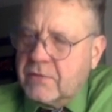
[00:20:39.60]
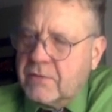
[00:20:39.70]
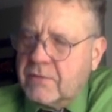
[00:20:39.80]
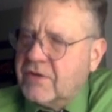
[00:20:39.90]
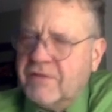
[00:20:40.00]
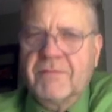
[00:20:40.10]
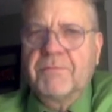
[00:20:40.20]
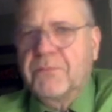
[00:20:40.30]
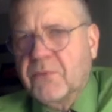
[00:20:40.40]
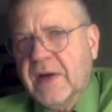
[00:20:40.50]
just
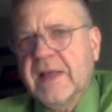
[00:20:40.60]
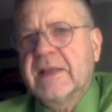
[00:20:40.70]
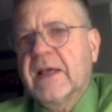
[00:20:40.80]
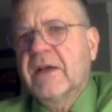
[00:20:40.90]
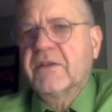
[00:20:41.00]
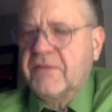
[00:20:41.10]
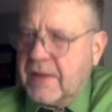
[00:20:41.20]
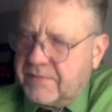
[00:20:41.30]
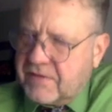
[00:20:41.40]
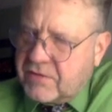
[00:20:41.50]
break it down to
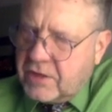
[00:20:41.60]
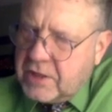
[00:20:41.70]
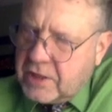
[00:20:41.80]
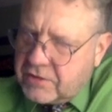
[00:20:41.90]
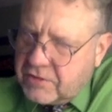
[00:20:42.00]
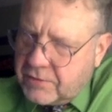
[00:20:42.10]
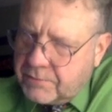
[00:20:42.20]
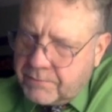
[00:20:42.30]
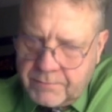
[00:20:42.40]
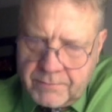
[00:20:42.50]
steps. That's all you need to do.
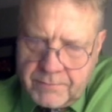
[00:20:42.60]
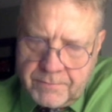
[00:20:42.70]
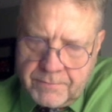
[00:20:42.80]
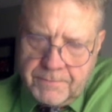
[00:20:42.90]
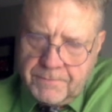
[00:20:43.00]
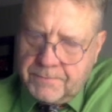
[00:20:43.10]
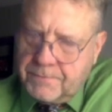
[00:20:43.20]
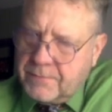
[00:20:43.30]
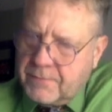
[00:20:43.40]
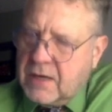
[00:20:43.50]

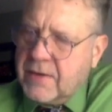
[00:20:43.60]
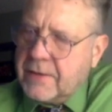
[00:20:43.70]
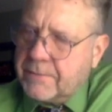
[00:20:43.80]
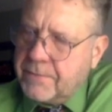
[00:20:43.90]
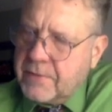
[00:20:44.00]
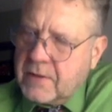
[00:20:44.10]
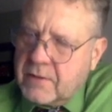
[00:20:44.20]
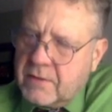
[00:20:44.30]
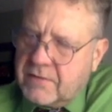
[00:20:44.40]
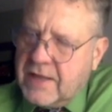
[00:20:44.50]
All right.
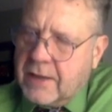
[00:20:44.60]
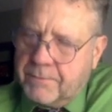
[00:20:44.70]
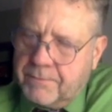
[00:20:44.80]
Now,